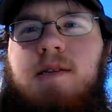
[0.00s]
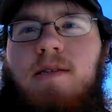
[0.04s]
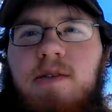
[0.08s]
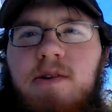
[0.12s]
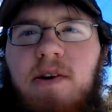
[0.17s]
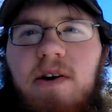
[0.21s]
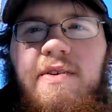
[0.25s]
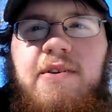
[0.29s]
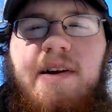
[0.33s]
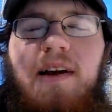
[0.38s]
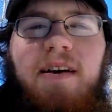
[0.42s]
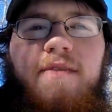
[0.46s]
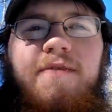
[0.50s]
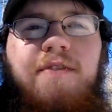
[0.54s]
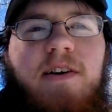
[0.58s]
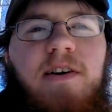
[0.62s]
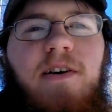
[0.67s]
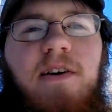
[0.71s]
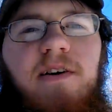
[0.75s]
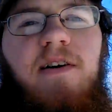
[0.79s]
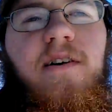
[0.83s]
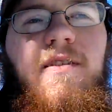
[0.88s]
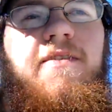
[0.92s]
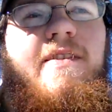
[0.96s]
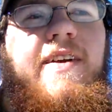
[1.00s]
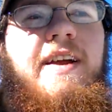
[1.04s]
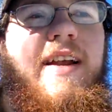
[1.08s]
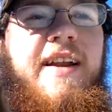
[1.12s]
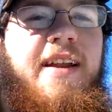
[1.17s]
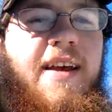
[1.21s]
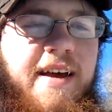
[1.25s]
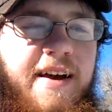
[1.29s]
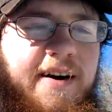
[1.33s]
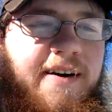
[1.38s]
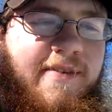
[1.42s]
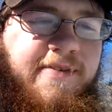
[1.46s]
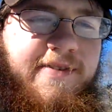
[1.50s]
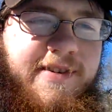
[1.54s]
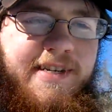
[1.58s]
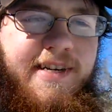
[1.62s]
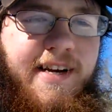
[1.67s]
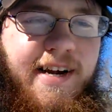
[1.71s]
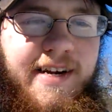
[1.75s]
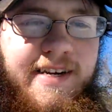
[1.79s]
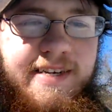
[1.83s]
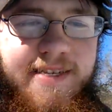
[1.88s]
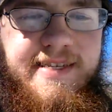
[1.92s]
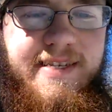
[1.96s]
so I don't have a car right now,
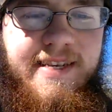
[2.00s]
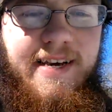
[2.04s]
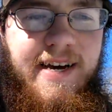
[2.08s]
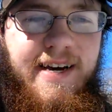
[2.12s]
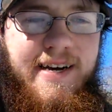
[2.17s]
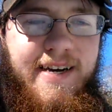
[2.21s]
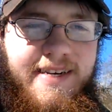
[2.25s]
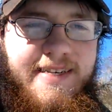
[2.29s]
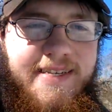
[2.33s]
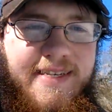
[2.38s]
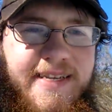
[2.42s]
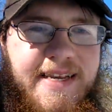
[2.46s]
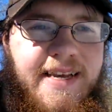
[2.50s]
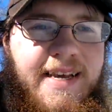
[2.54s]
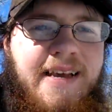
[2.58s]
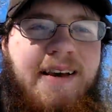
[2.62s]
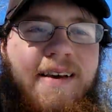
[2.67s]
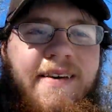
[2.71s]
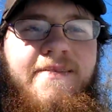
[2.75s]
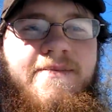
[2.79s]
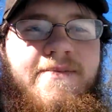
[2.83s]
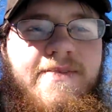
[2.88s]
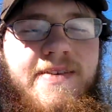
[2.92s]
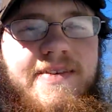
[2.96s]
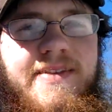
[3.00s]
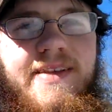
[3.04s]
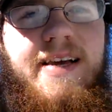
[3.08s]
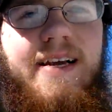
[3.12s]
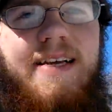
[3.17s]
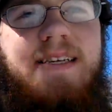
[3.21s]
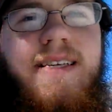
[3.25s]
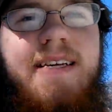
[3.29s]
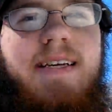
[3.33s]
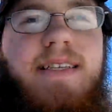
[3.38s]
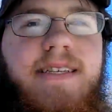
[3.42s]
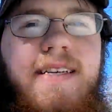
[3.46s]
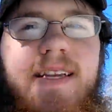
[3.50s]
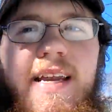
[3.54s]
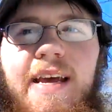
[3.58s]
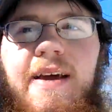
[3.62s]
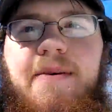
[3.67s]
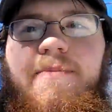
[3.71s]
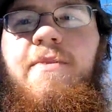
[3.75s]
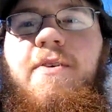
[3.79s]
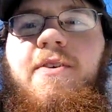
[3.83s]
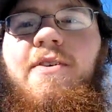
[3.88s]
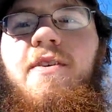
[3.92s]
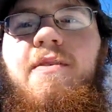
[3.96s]
which kind of sucks. But like I said,
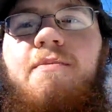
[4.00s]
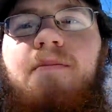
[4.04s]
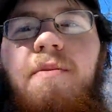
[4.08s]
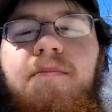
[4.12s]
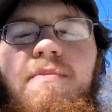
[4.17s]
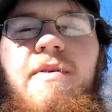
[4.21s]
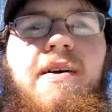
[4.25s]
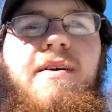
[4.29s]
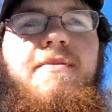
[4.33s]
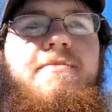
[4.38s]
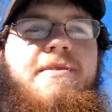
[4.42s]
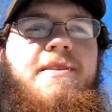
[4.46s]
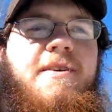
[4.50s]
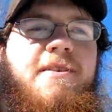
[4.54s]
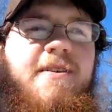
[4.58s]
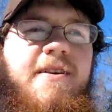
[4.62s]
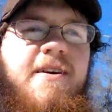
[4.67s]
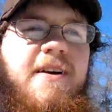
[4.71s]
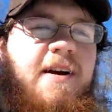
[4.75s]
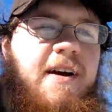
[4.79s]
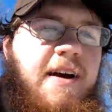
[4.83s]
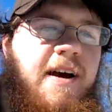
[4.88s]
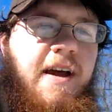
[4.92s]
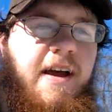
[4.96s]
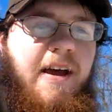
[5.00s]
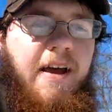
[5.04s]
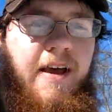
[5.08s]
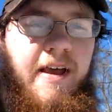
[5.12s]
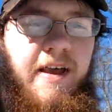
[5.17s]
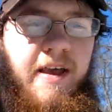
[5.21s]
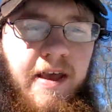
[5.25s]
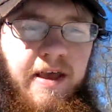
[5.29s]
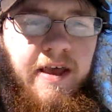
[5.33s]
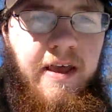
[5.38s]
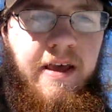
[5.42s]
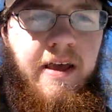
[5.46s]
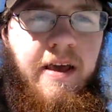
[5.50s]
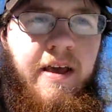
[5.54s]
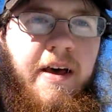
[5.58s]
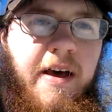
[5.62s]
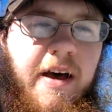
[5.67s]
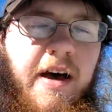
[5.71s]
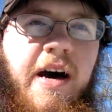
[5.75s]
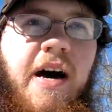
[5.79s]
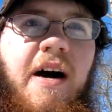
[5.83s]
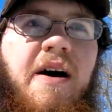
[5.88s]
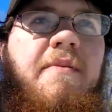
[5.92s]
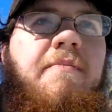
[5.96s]
today I'm borrowing my mom's car.
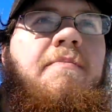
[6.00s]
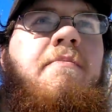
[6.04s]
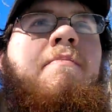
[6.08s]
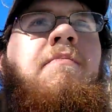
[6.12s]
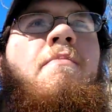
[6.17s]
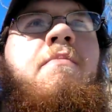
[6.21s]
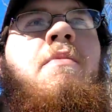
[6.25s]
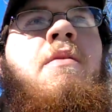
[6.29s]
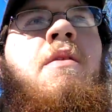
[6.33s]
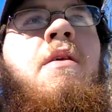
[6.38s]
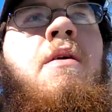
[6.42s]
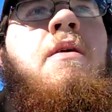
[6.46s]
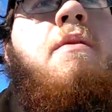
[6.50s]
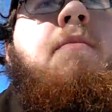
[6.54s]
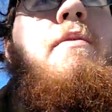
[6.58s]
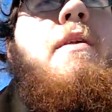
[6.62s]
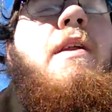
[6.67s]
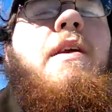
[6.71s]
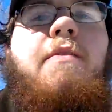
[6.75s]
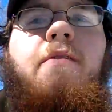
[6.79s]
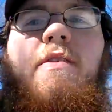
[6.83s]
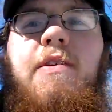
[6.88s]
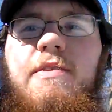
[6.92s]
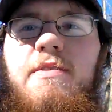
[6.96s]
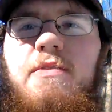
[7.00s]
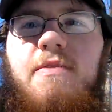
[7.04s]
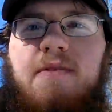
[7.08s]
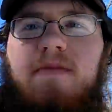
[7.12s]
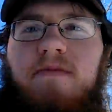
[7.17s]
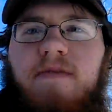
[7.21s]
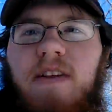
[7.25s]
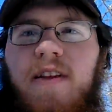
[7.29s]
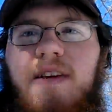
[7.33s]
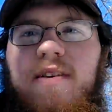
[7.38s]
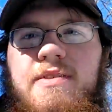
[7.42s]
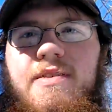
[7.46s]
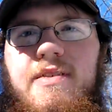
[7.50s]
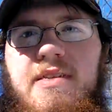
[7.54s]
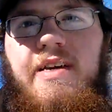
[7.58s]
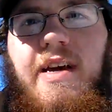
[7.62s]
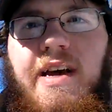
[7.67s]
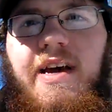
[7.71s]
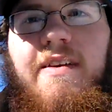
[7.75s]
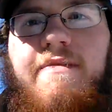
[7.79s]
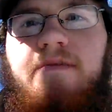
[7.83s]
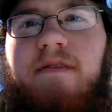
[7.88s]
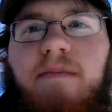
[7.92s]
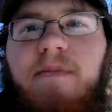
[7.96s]
But anyways, the video is just
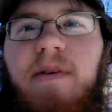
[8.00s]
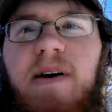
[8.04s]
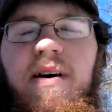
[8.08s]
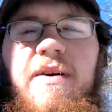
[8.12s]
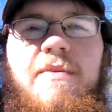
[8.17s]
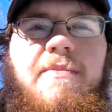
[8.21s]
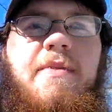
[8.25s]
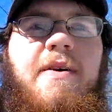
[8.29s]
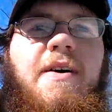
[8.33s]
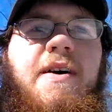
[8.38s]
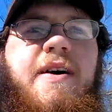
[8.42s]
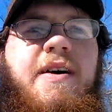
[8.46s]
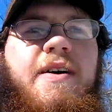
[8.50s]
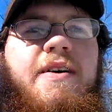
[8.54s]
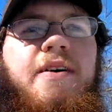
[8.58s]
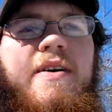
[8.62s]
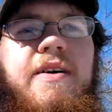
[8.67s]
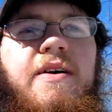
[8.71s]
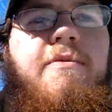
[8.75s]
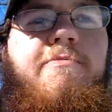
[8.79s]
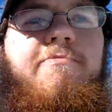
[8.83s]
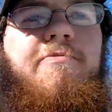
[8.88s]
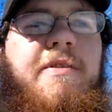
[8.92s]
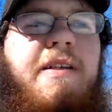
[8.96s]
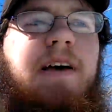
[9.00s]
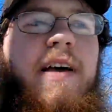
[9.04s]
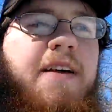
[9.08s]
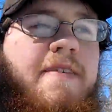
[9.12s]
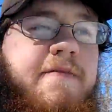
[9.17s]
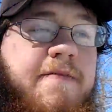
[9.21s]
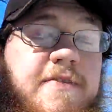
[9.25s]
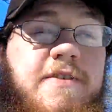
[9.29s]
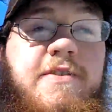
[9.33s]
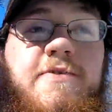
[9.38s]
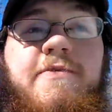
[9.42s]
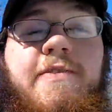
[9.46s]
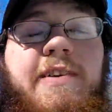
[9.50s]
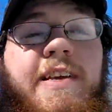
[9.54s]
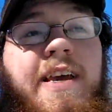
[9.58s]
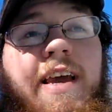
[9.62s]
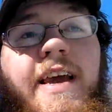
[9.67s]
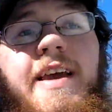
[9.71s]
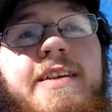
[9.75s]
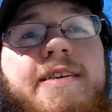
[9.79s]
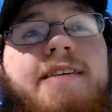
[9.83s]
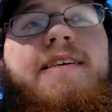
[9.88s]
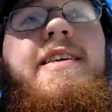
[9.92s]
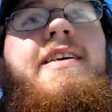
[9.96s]
kind of about my plan for
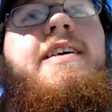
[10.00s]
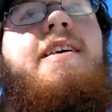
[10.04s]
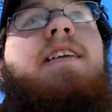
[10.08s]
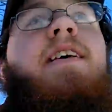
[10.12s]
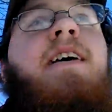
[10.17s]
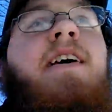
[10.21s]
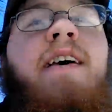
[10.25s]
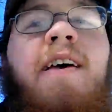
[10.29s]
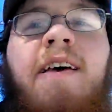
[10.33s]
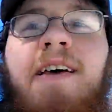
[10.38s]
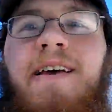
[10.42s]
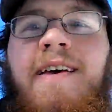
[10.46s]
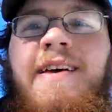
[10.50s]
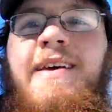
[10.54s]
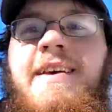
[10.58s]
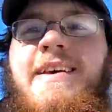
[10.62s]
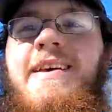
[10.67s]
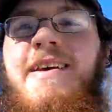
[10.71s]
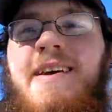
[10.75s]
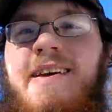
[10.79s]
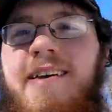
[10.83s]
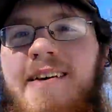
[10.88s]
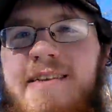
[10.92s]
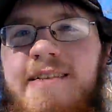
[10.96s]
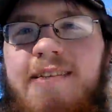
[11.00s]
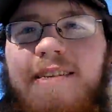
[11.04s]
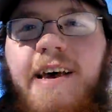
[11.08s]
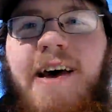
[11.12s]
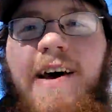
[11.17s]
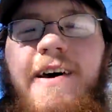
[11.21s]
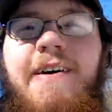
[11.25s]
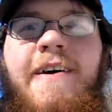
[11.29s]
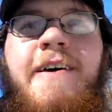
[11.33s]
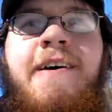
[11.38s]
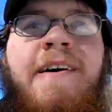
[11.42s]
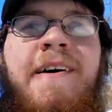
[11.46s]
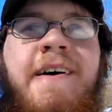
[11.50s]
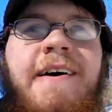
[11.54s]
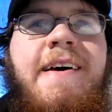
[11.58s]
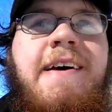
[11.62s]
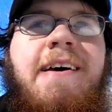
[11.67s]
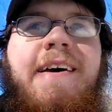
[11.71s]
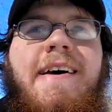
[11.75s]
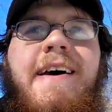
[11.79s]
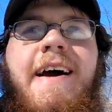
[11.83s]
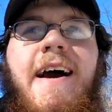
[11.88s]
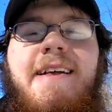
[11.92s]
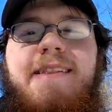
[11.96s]
2018. So
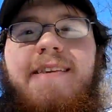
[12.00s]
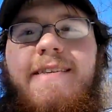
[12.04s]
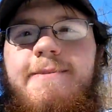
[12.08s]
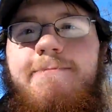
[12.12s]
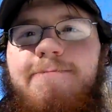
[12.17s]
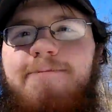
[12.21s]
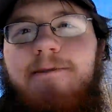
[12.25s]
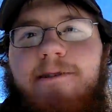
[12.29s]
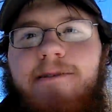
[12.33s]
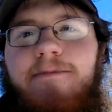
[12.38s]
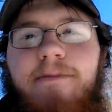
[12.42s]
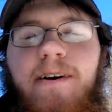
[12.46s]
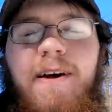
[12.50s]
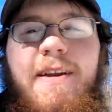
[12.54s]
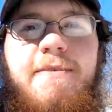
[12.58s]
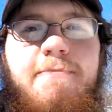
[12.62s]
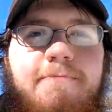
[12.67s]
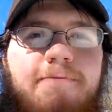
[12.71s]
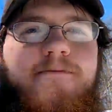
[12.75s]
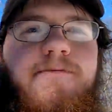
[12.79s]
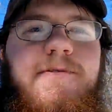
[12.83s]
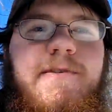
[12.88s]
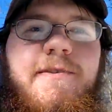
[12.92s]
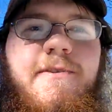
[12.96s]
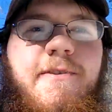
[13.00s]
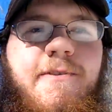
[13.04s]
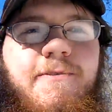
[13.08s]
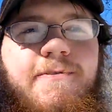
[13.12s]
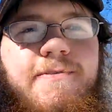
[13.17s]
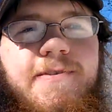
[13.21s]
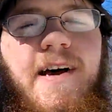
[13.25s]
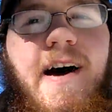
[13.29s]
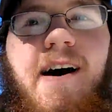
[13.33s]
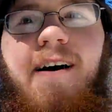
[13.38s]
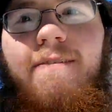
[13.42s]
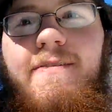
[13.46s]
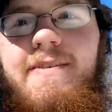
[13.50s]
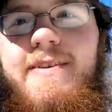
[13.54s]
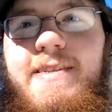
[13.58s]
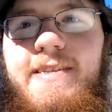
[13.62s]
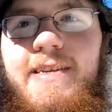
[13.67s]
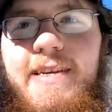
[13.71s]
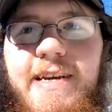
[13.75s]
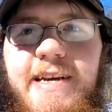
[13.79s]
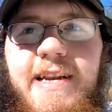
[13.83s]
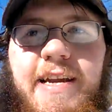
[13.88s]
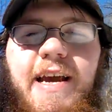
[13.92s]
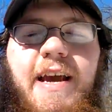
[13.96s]
at this point, my number one goal is
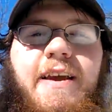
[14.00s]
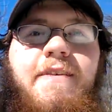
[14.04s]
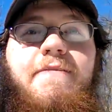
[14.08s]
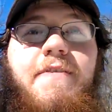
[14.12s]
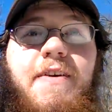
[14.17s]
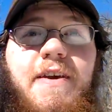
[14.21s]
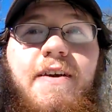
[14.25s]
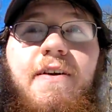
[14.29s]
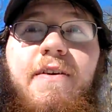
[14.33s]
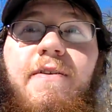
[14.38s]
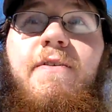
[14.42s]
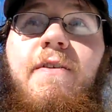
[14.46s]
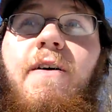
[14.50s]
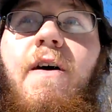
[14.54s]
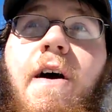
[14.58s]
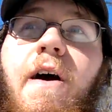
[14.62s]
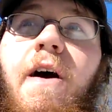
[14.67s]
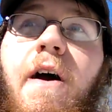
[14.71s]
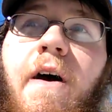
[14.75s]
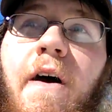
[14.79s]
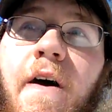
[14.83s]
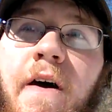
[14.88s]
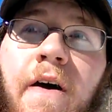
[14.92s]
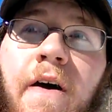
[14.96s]
obviously getting a vehicle.